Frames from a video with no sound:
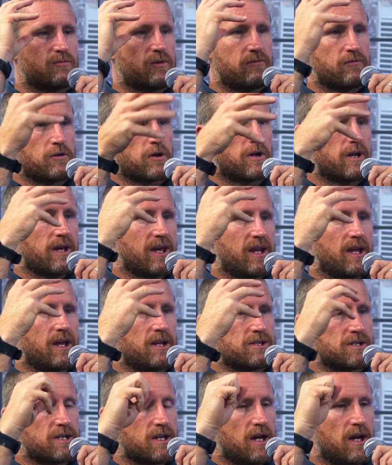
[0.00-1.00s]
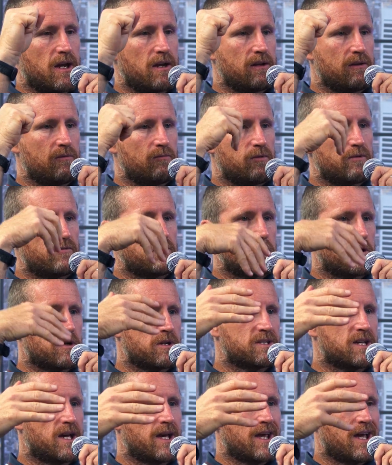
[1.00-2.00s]
we've got to get educated, we've got
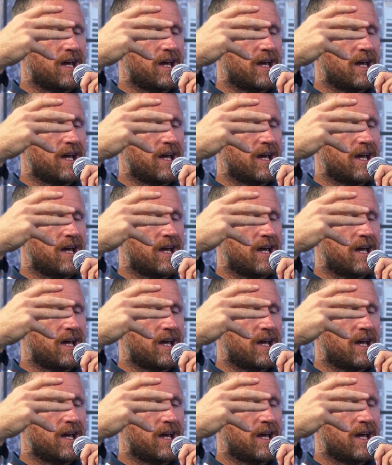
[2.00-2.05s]
to take